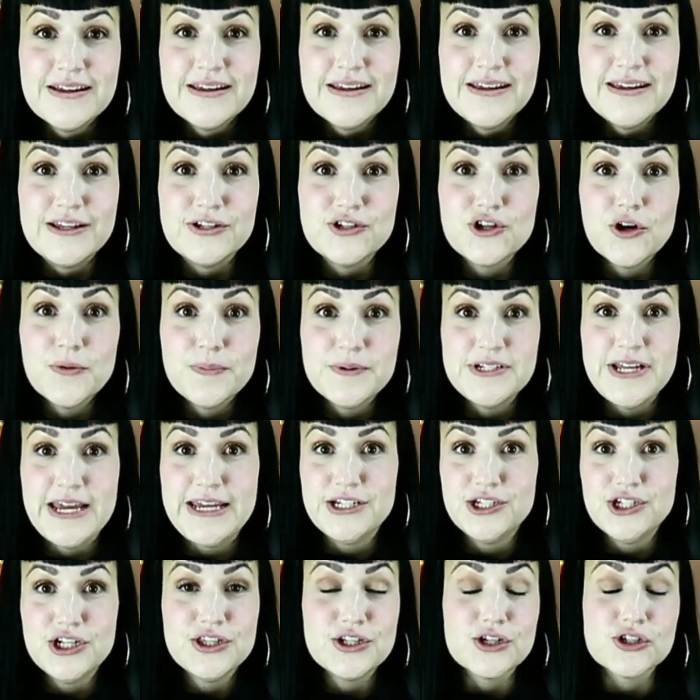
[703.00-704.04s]

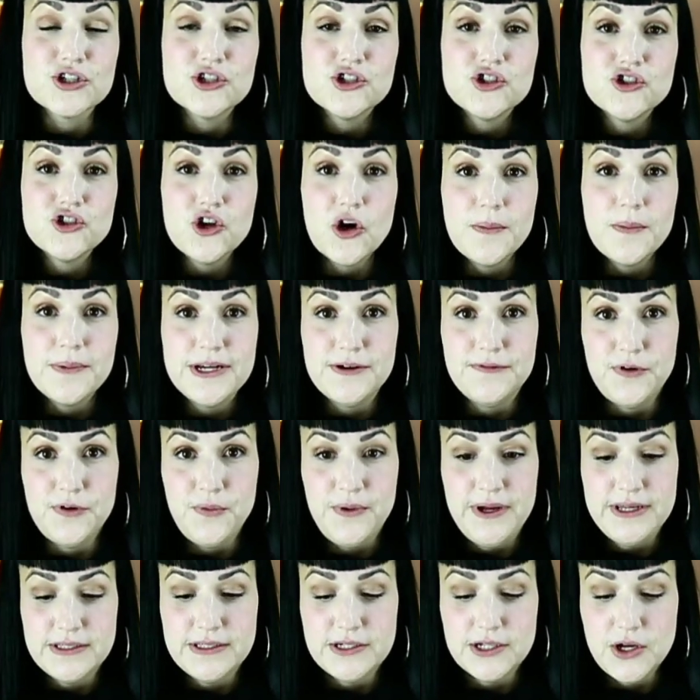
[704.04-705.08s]
interpretation. There's so many different
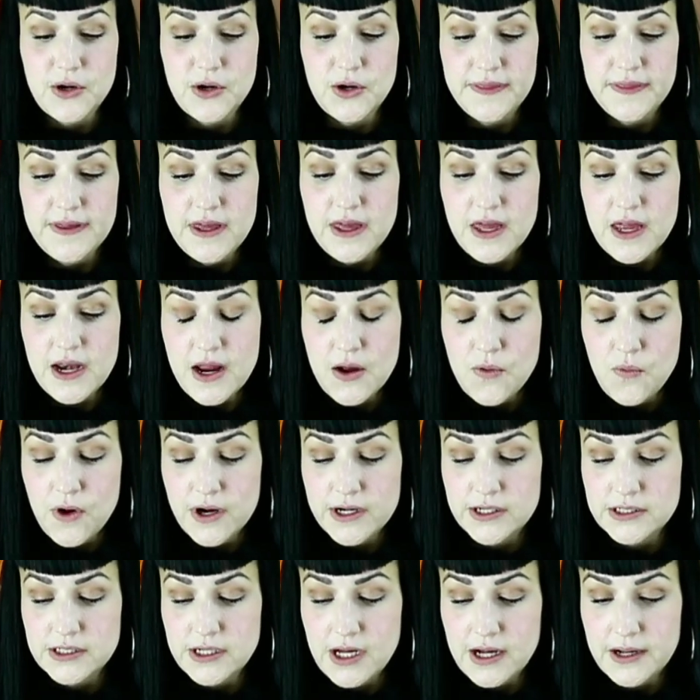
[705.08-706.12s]
ways to go with it, and I
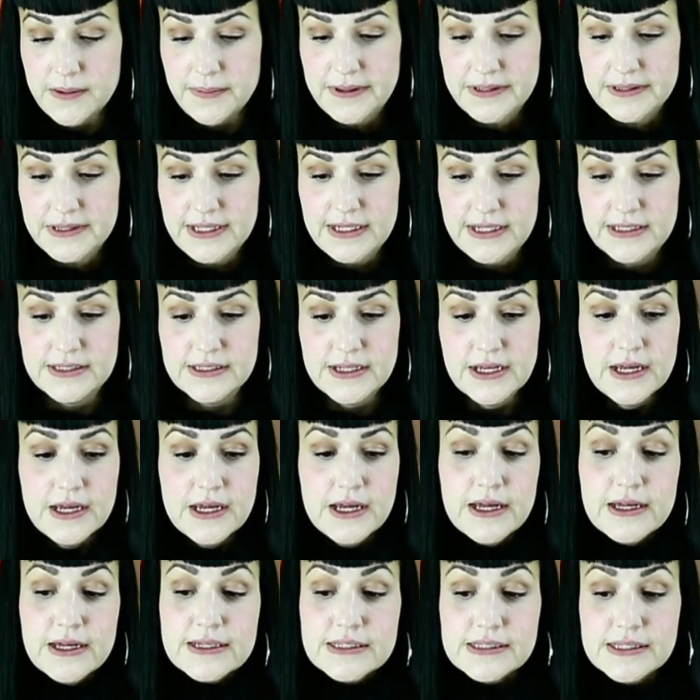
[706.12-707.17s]
wanted to talk about these.
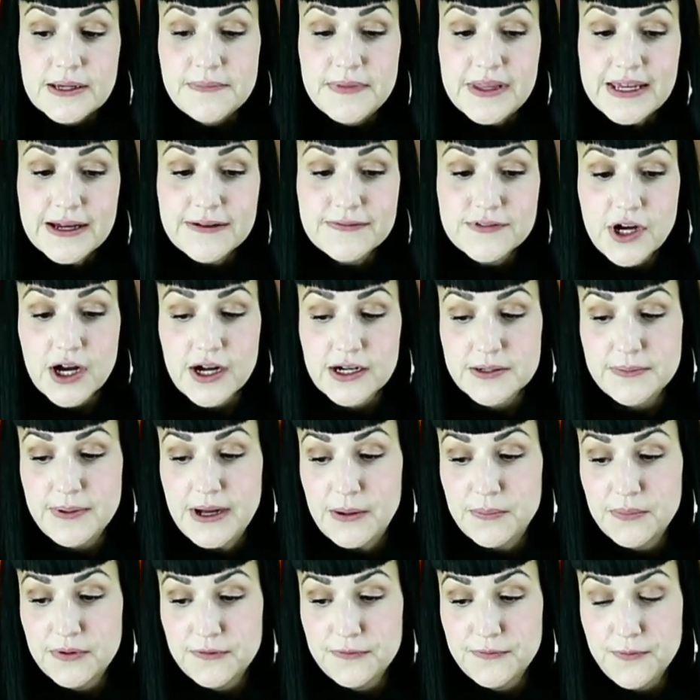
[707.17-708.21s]
Something I've talked
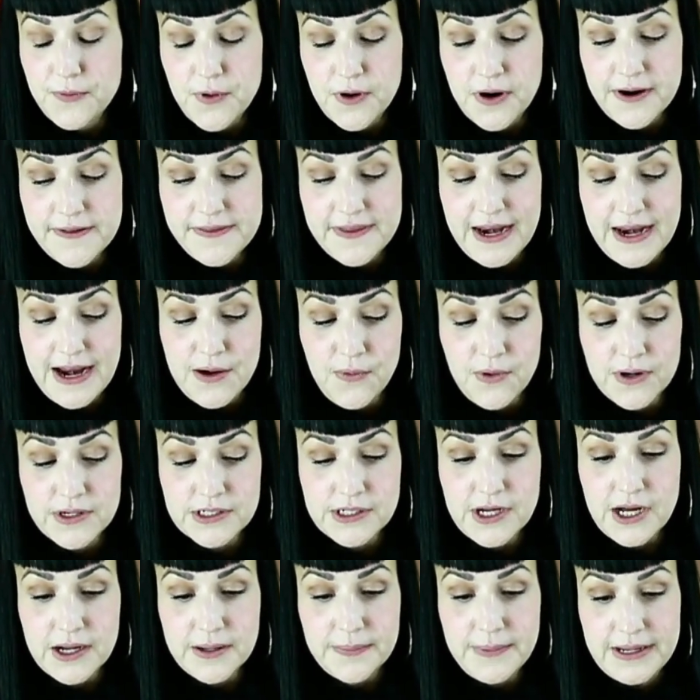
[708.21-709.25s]
about before and that I want to
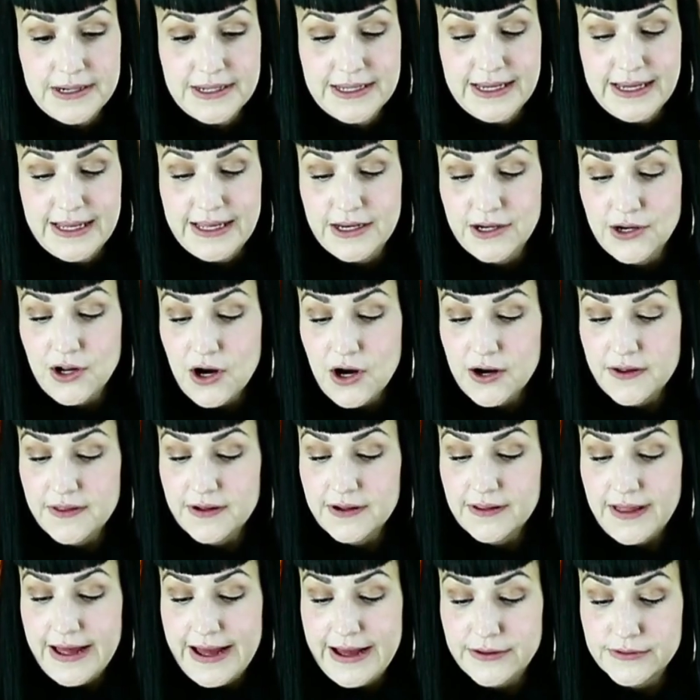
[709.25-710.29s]
talk about again are the
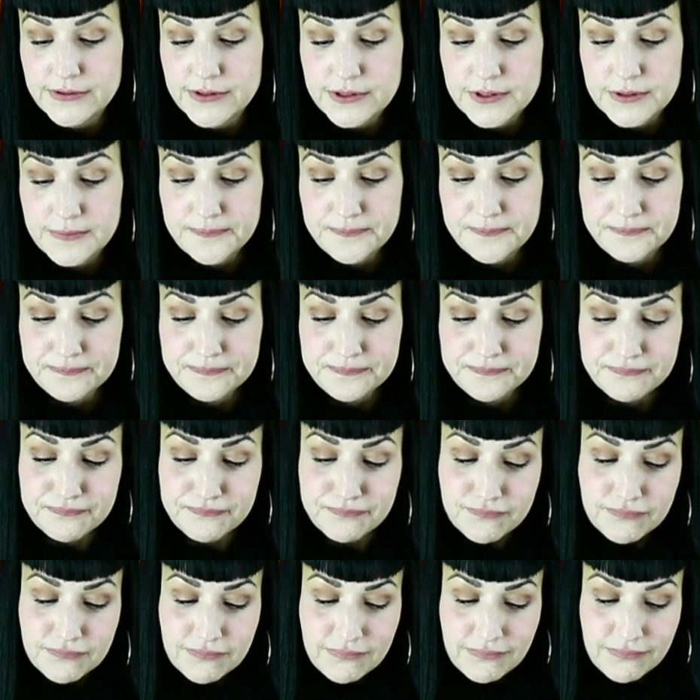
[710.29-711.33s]
clouds.
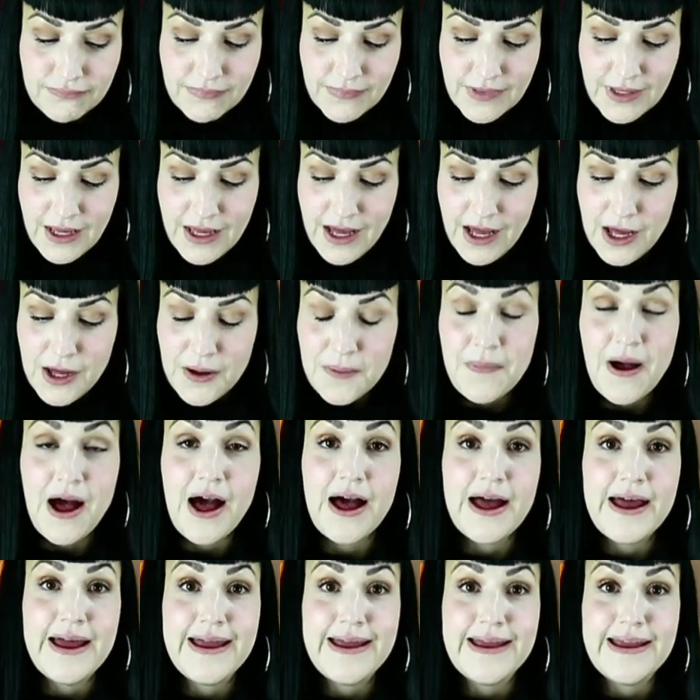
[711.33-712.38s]

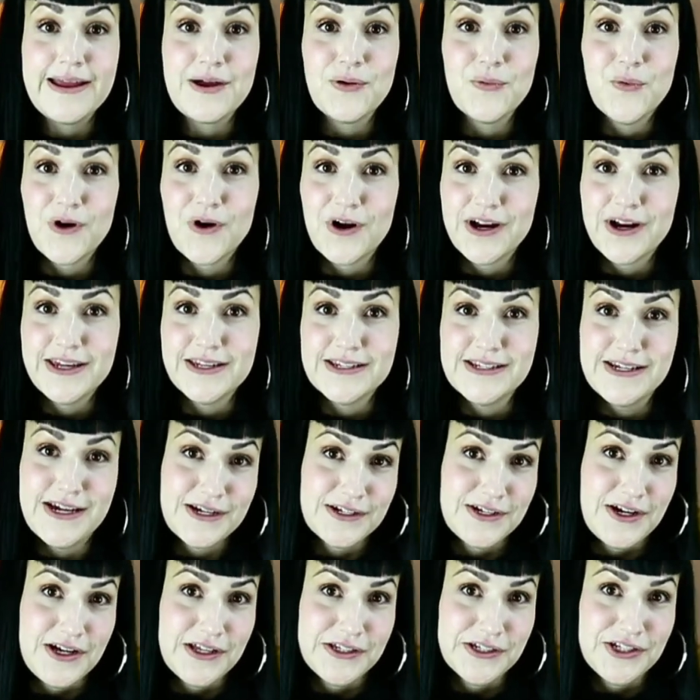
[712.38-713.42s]
I work in
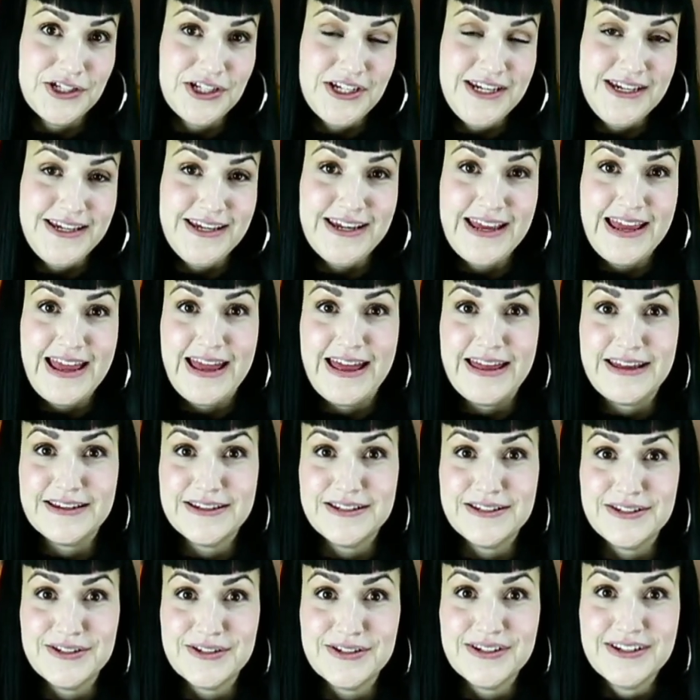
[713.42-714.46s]
technology
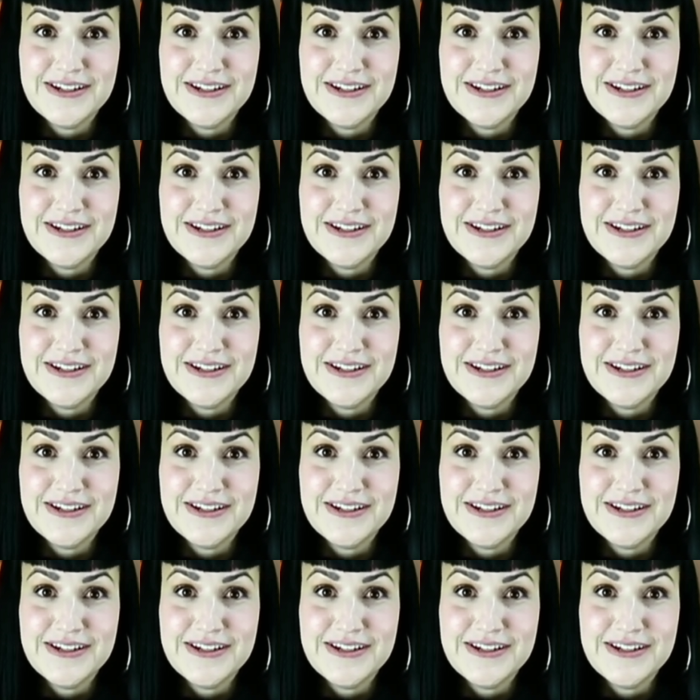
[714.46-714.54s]
and